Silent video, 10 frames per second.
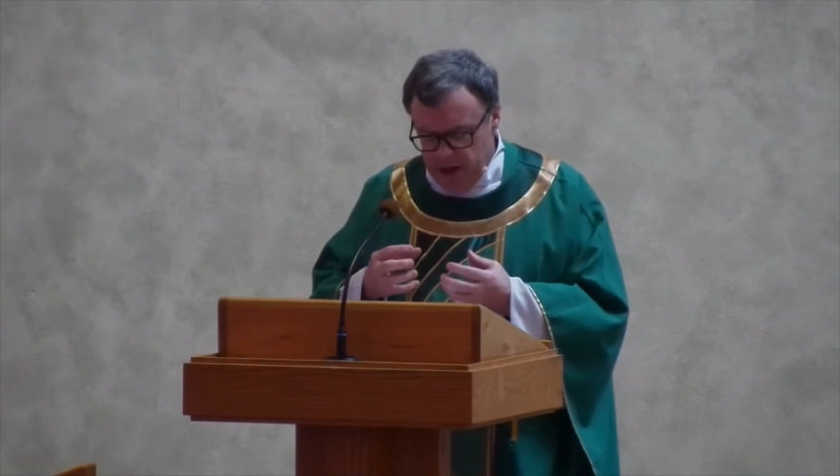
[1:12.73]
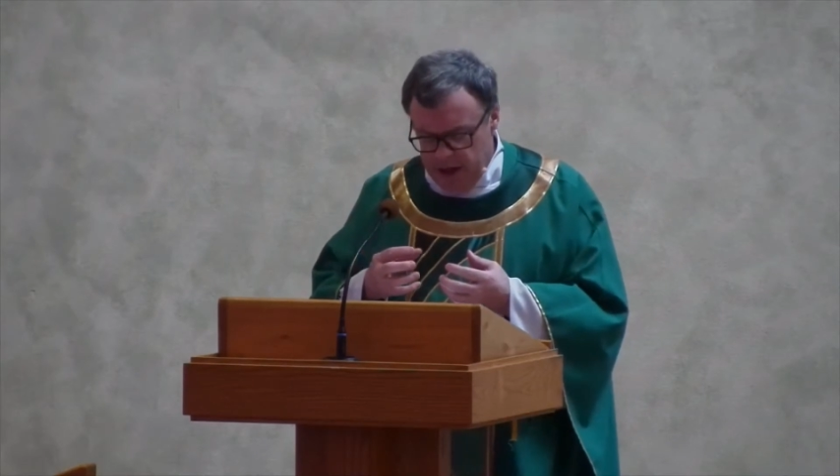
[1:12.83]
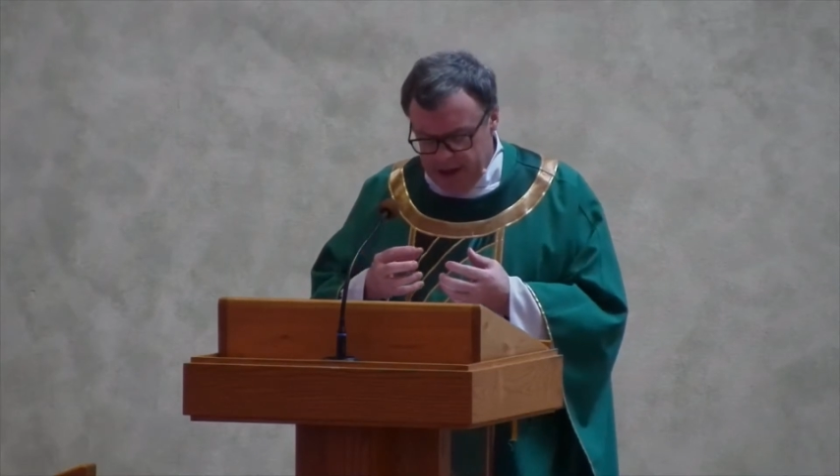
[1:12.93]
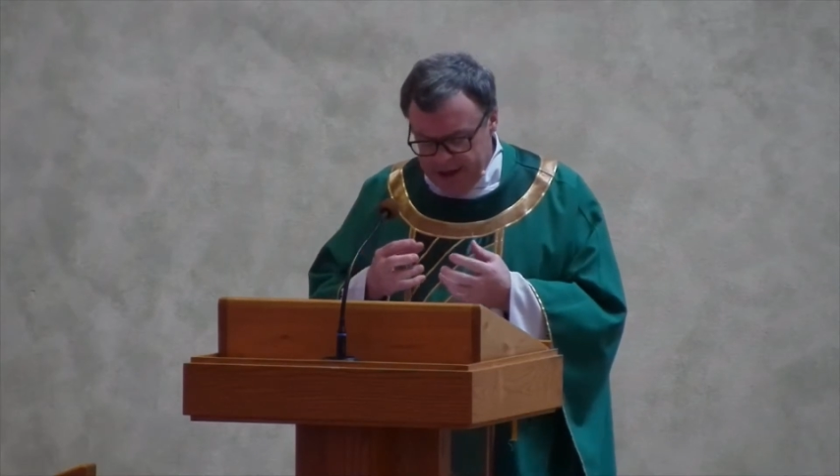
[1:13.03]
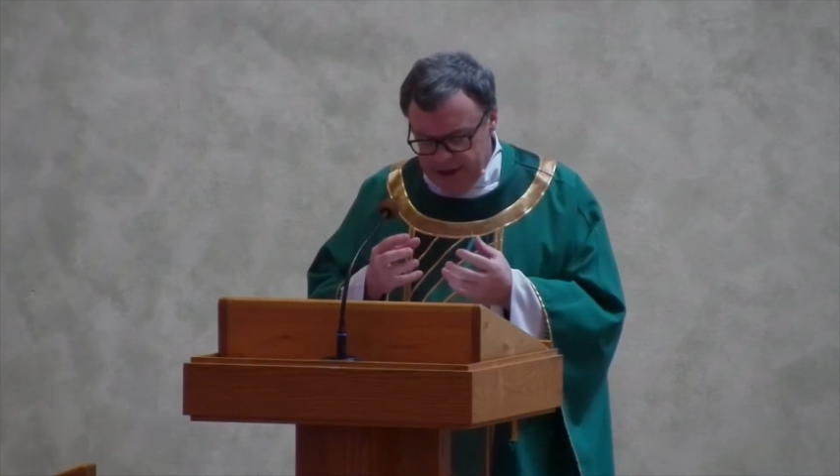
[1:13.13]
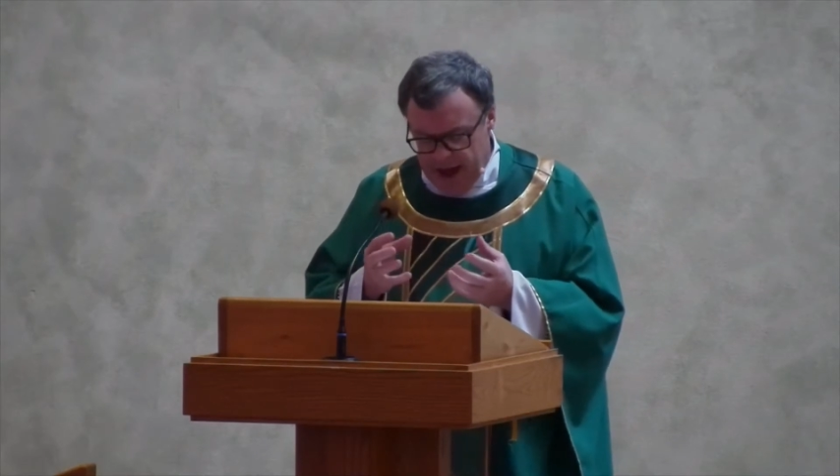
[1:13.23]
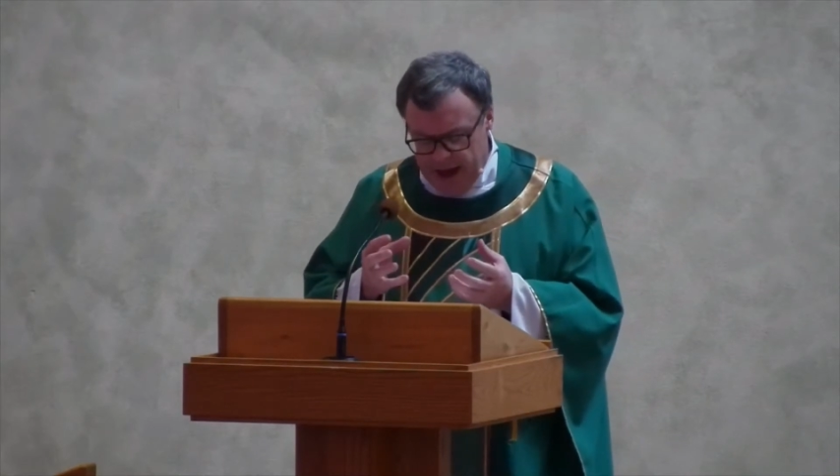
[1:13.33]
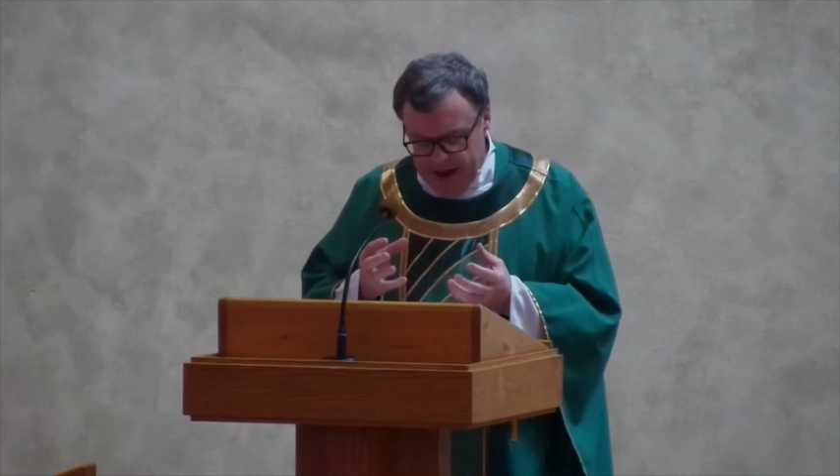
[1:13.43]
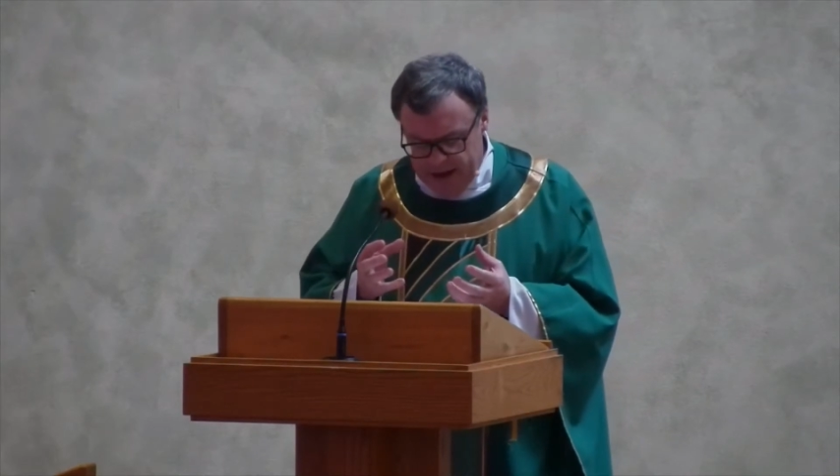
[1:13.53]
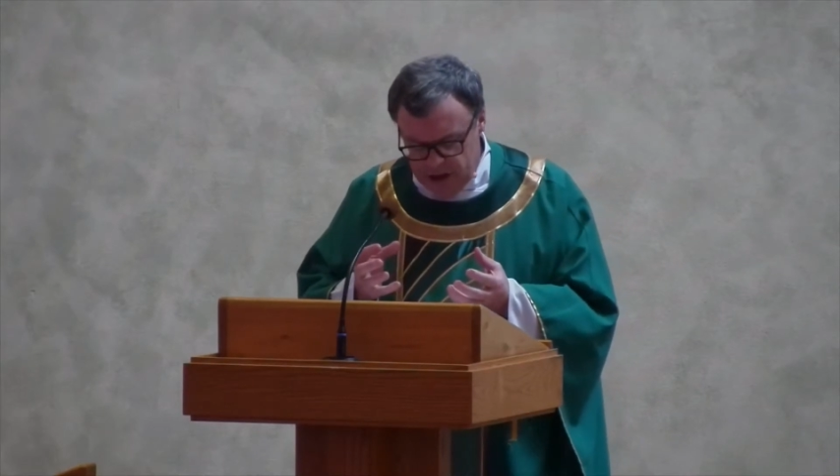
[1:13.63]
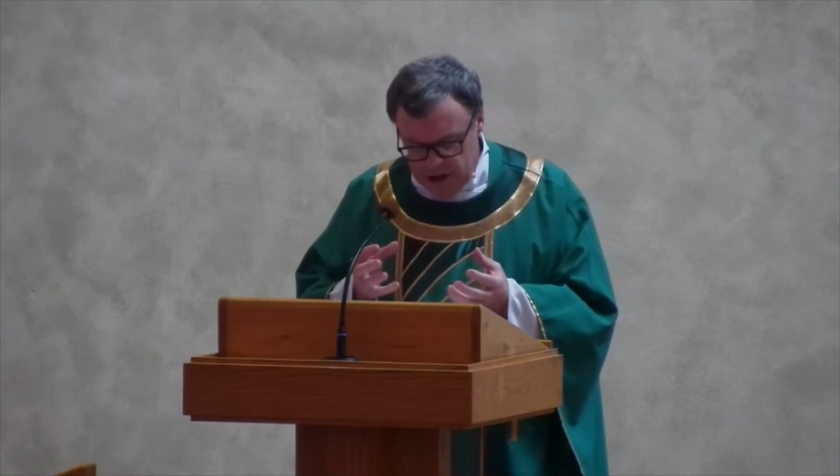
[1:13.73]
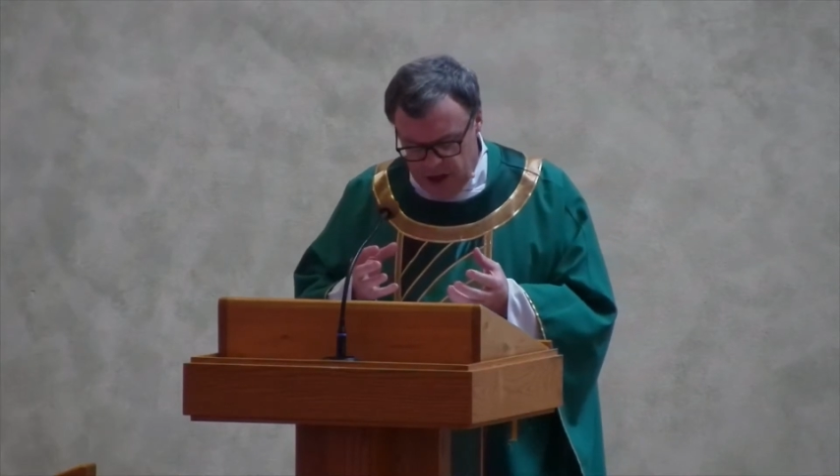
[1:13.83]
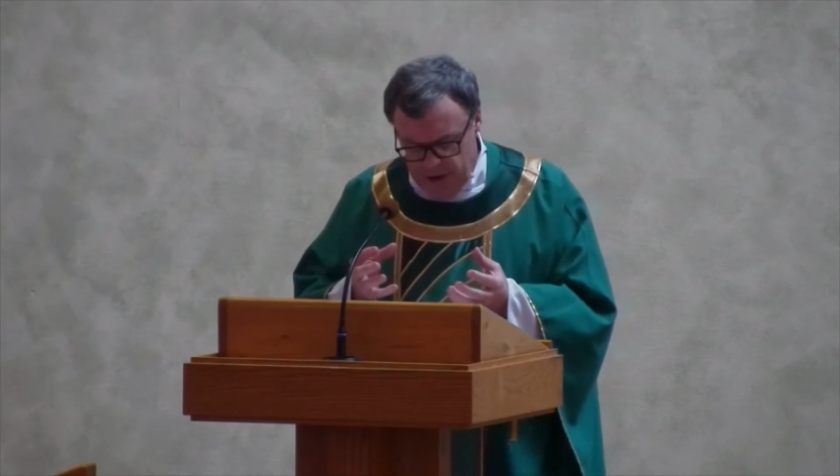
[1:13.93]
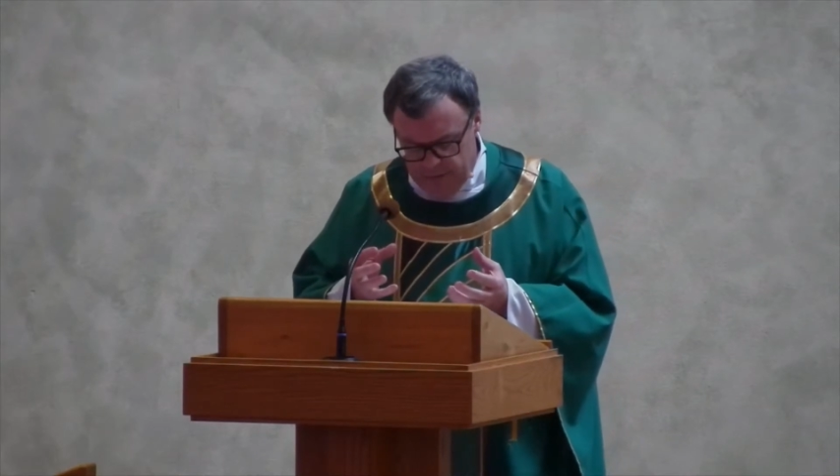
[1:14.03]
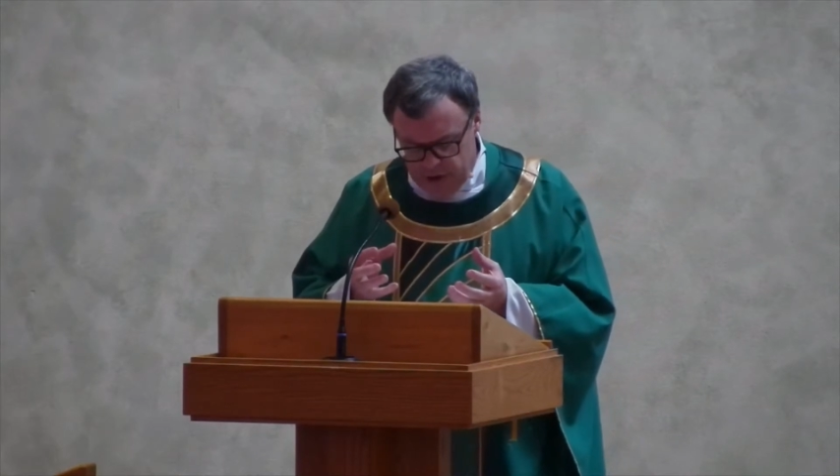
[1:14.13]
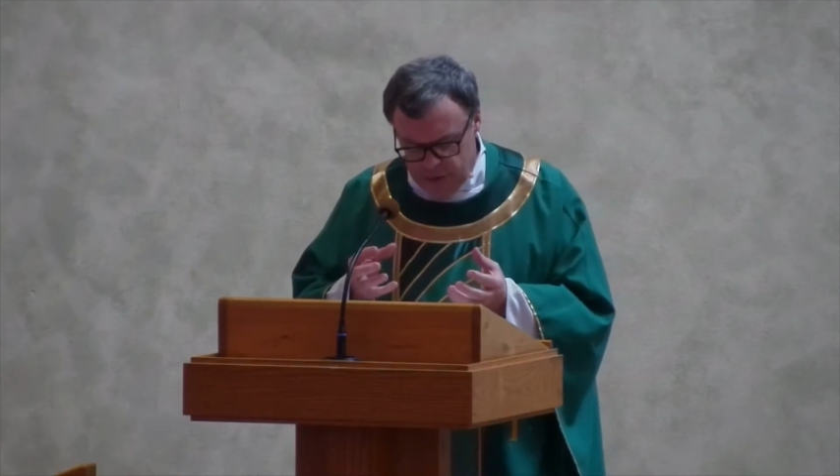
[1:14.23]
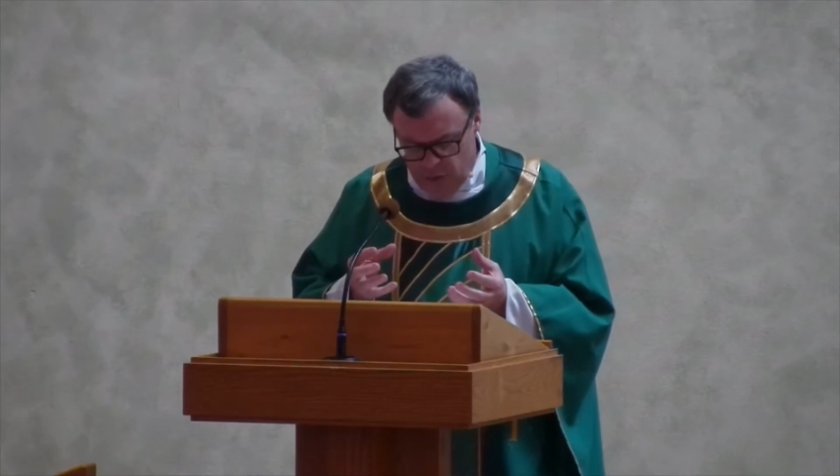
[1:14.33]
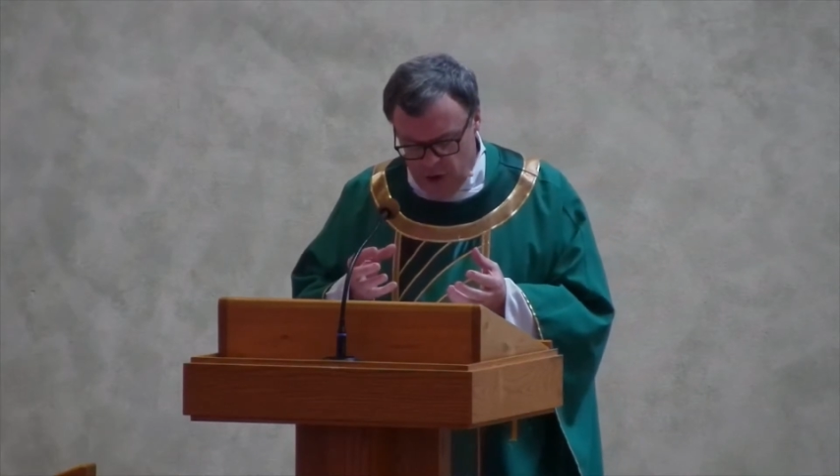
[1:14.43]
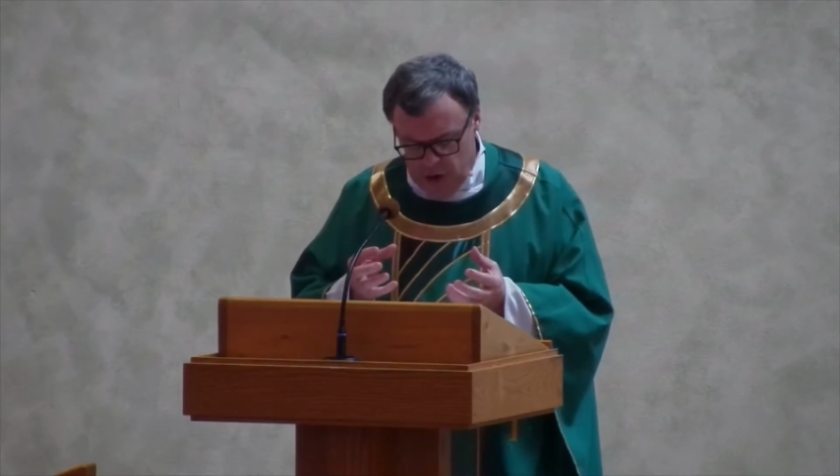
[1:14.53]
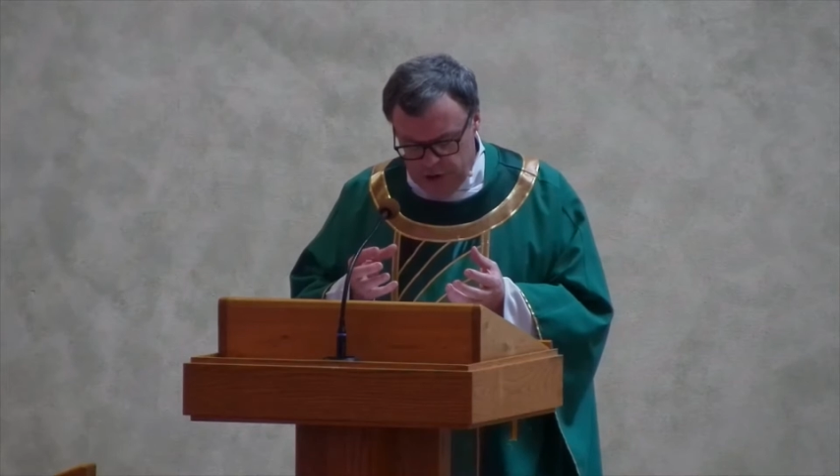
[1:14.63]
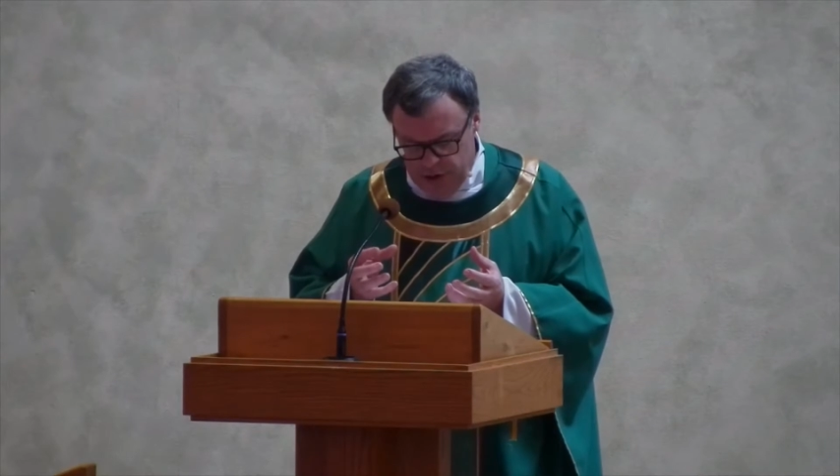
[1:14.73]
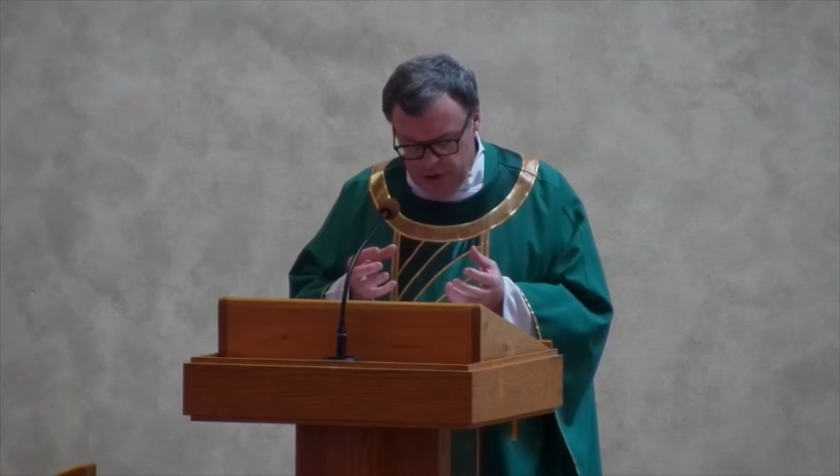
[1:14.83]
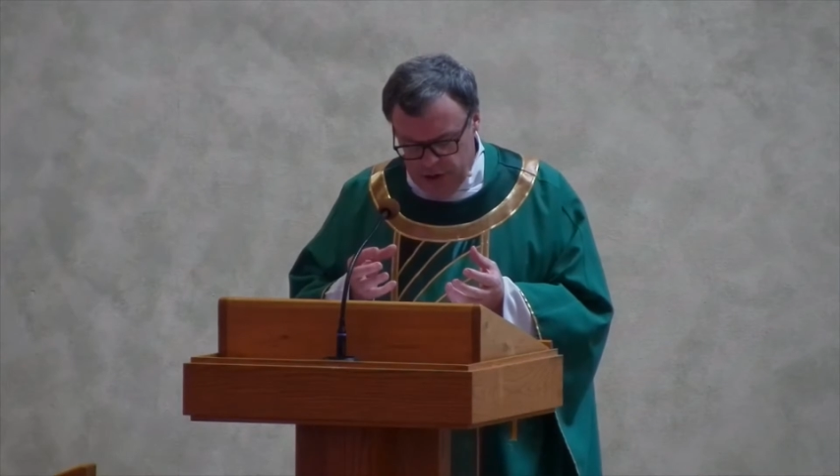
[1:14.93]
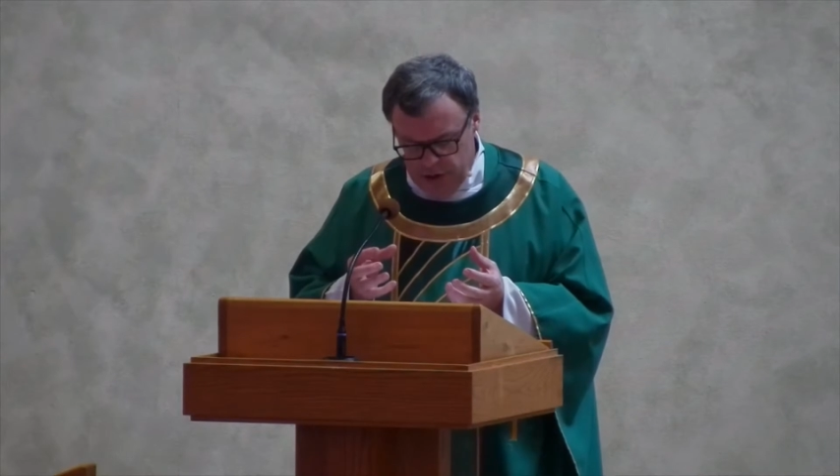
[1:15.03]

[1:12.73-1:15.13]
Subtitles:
and anxieties of this world